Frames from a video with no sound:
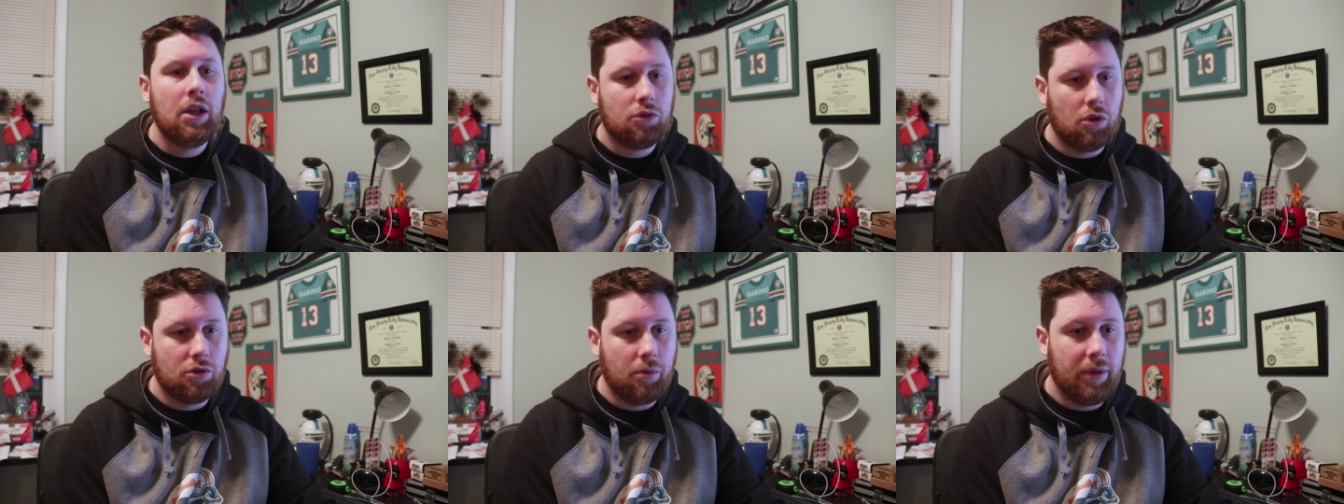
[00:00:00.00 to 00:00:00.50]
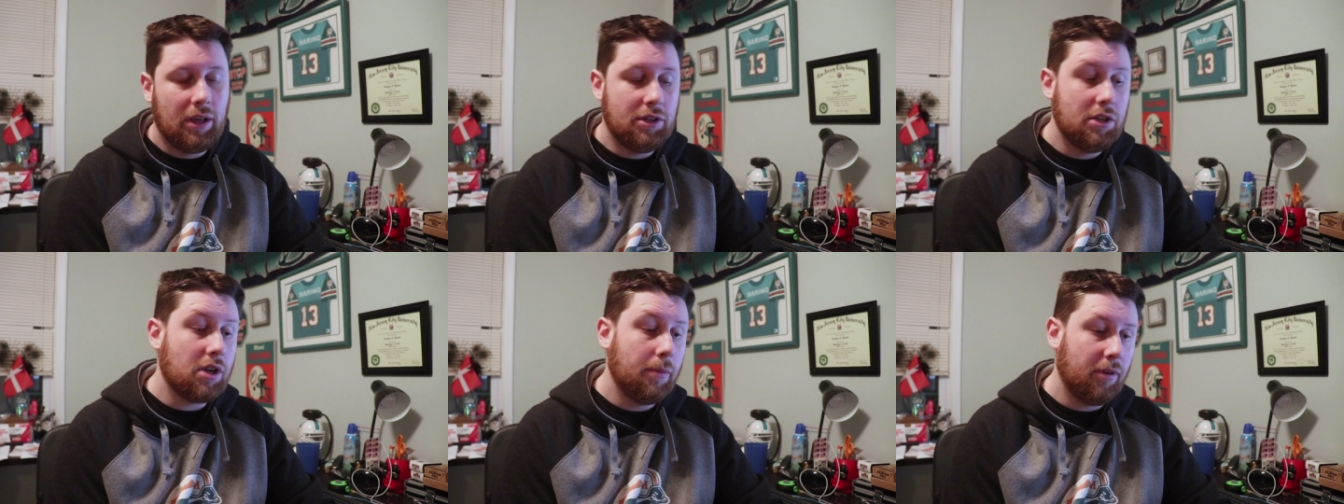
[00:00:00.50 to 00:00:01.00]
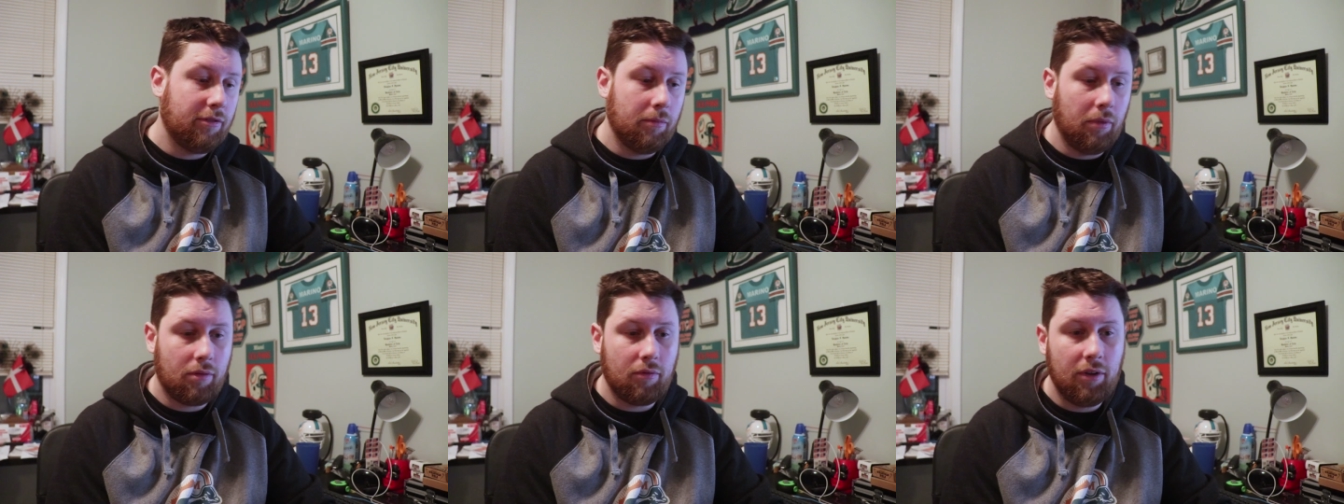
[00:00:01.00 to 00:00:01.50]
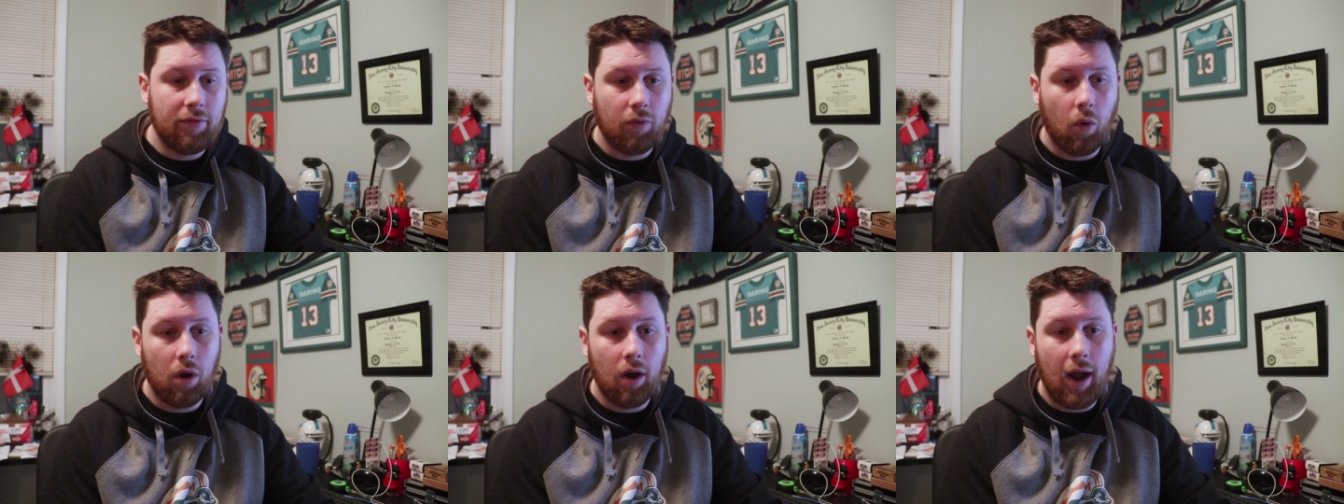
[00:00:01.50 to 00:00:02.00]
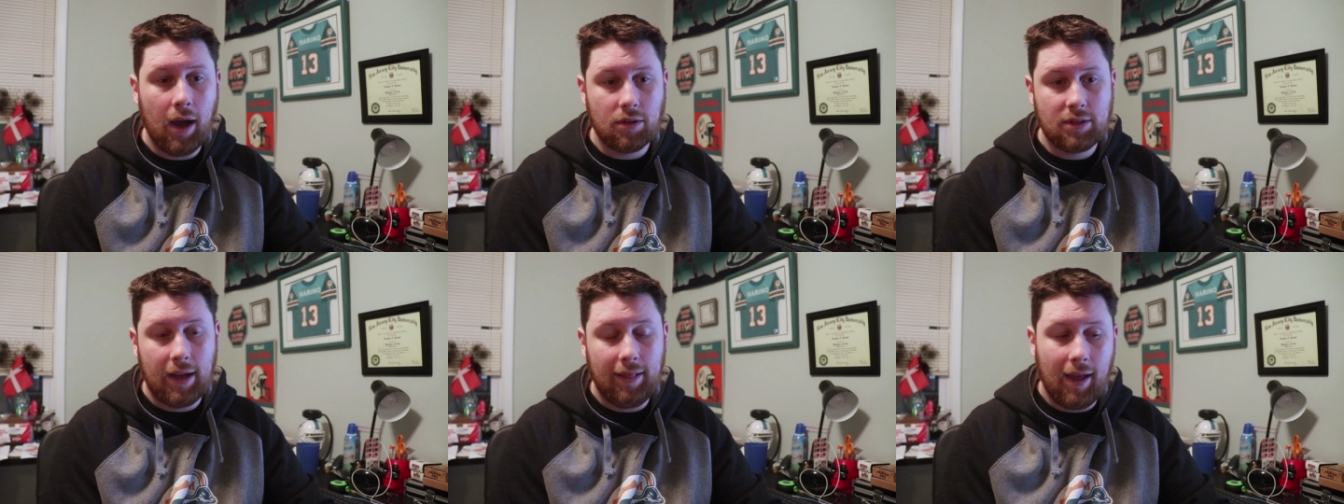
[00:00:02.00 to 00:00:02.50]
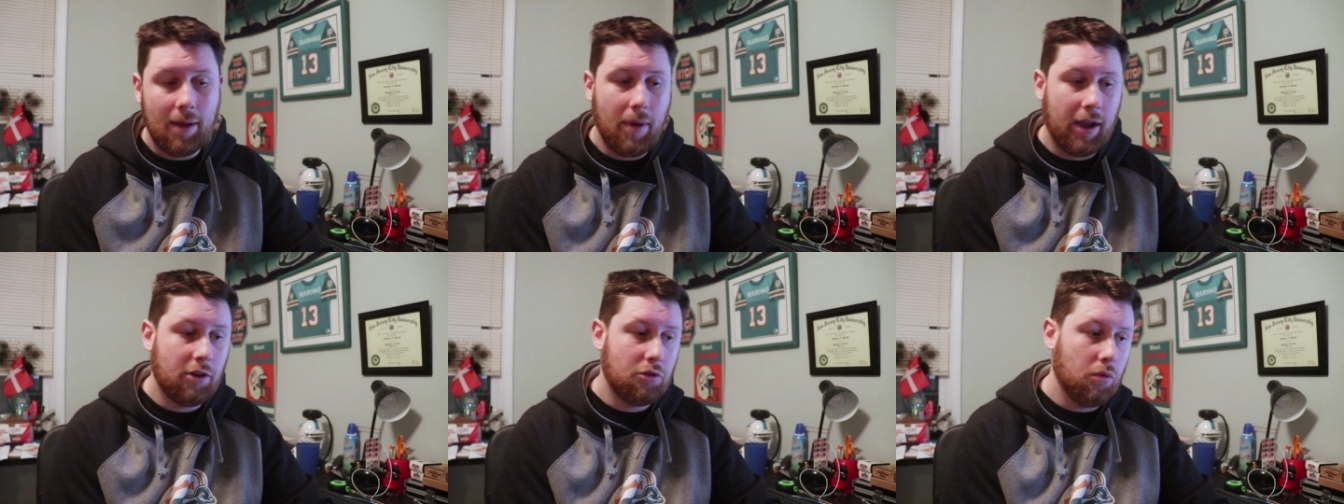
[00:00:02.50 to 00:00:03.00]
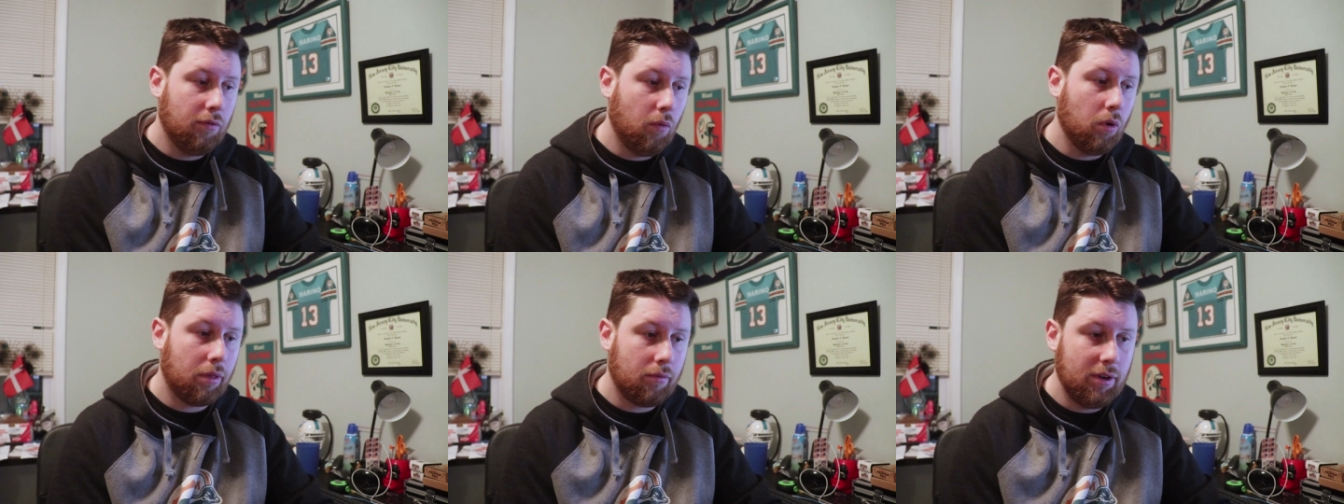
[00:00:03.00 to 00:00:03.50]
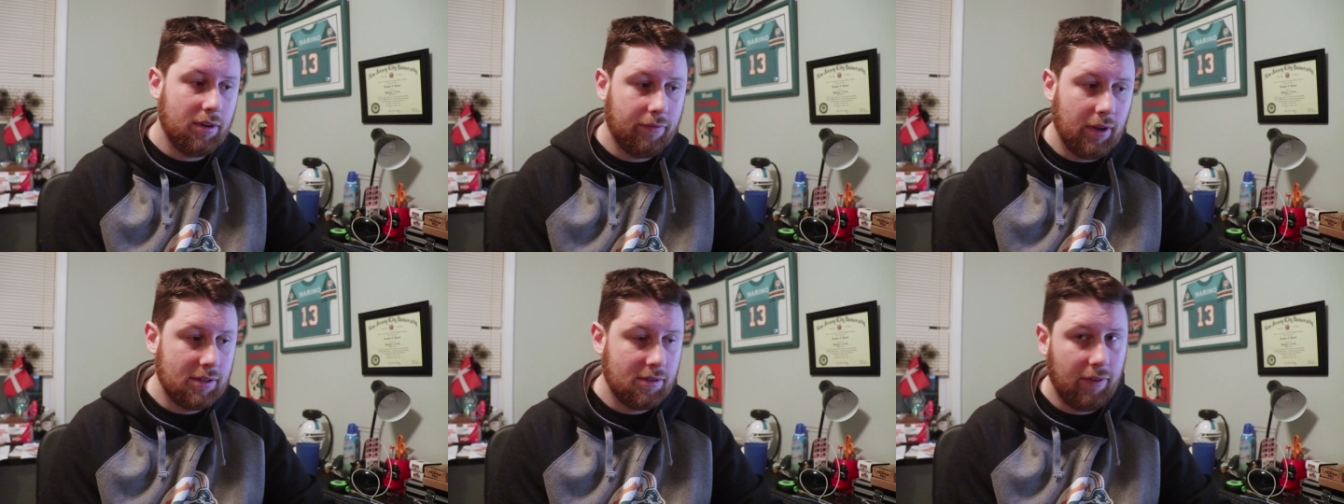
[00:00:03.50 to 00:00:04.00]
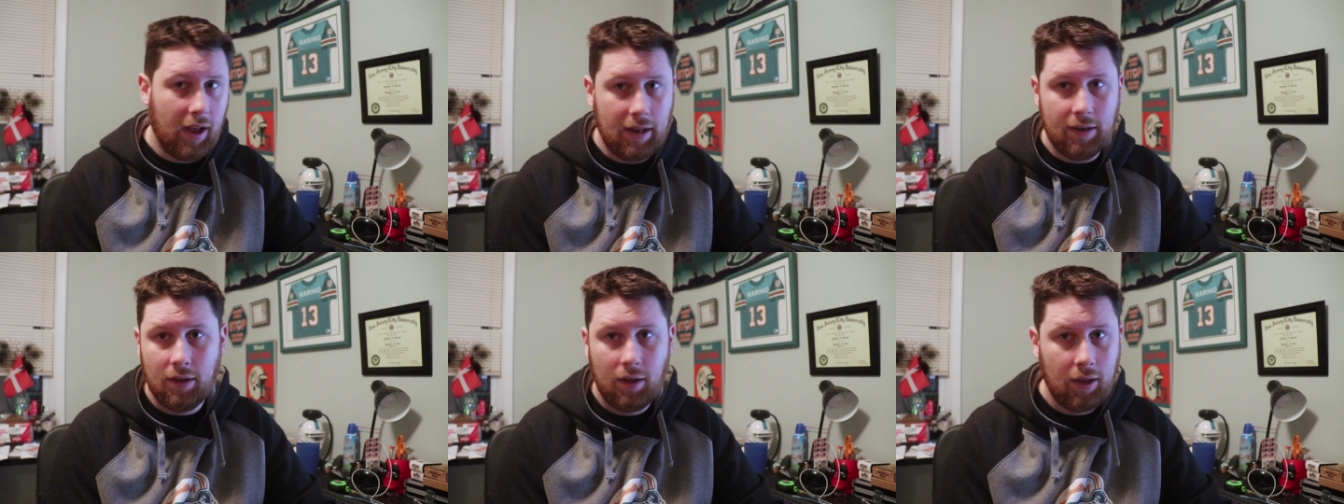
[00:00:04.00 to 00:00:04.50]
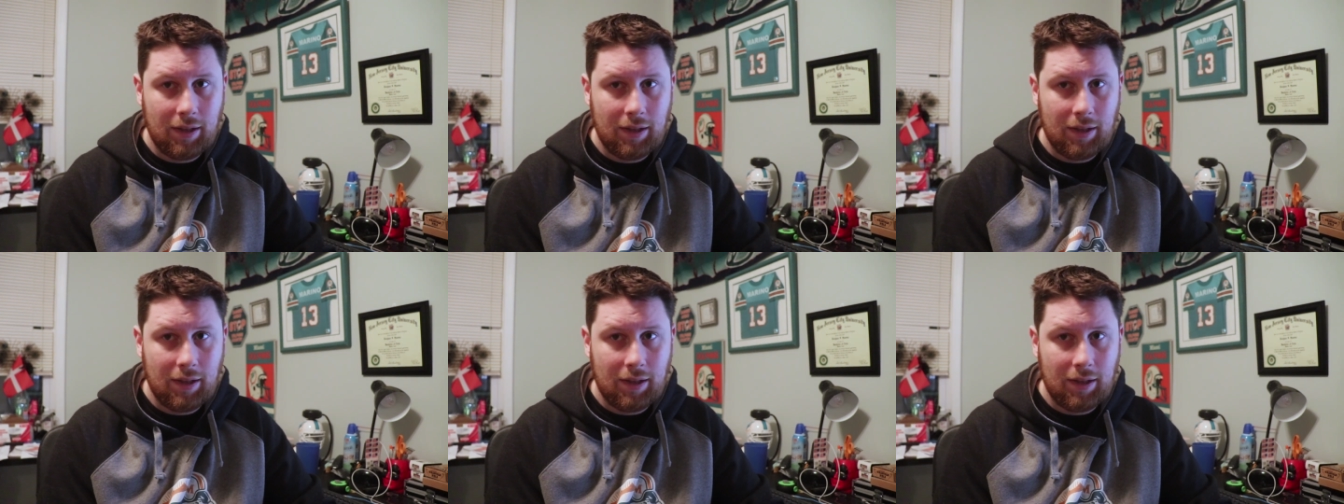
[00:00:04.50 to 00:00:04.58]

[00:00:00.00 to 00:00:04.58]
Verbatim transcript: It's also because he's coming from a three four outside linebacker to a four three defensive end.